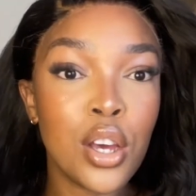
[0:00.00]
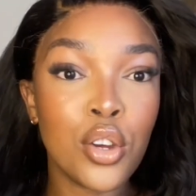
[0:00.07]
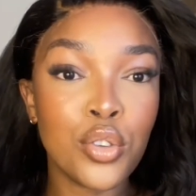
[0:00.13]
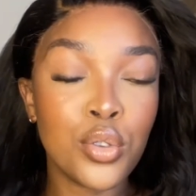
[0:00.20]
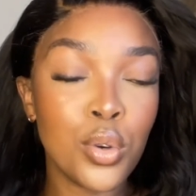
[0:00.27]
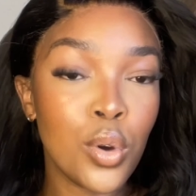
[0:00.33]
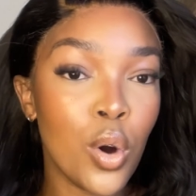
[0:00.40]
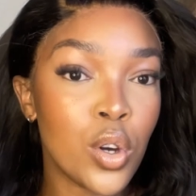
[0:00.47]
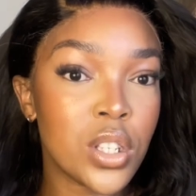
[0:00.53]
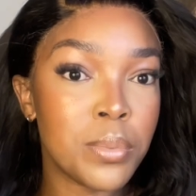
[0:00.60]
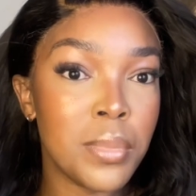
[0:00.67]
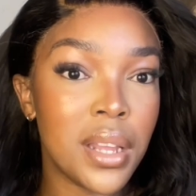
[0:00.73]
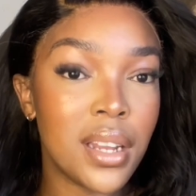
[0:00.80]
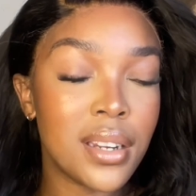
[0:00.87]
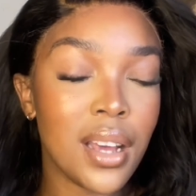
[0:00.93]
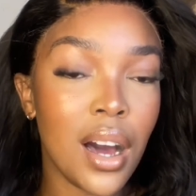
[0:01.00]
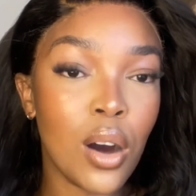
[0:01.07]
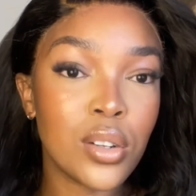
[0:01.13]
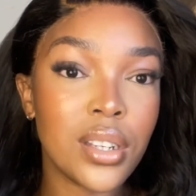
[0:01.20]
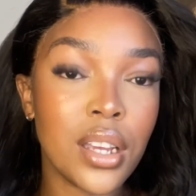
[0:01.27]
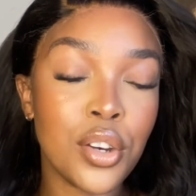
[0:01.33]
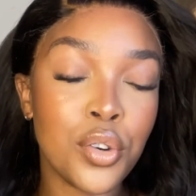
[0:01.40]
do go smell it
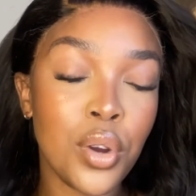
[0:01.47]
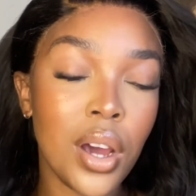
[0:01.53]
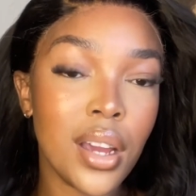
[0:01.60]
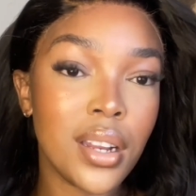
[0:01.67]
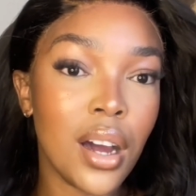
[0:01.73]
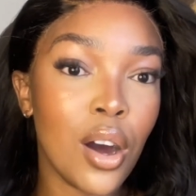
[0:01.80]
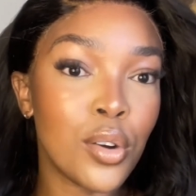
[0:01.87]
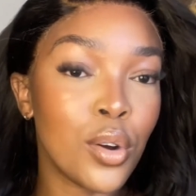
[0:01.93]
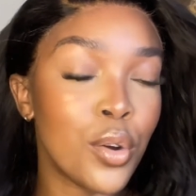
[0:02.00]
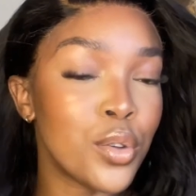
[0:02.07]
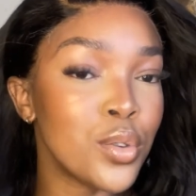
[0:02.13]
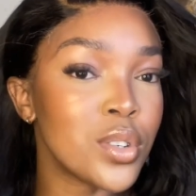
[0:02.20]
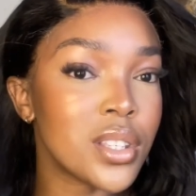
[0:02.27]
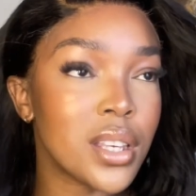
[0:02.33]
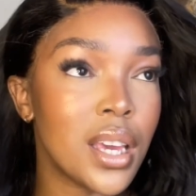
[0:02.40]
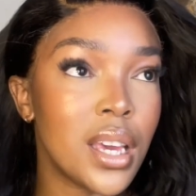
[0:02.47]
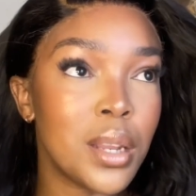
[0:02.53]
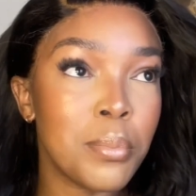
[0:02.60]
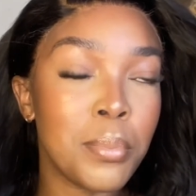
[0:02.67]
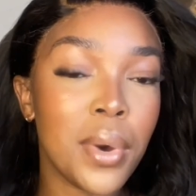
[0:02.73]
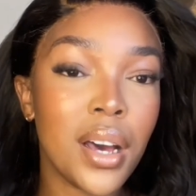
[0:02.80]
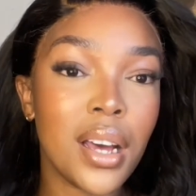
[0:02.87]
out and try it out on your skin
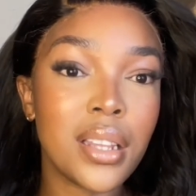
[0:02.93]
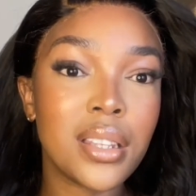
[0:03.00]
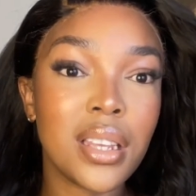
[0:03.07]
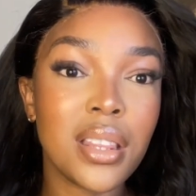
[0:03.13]
but